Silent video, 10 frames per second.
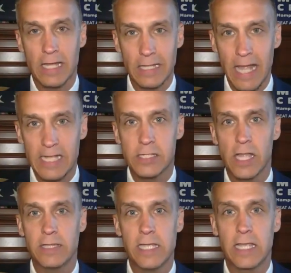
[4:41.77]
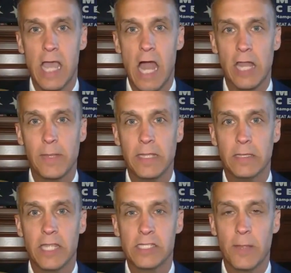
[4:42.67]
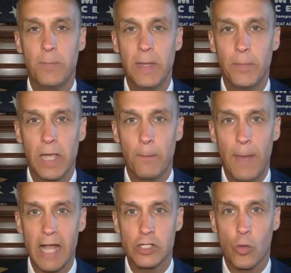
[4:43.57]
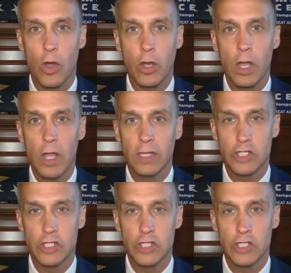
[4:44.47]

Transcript: Let's let the economy, let's let people get back to work,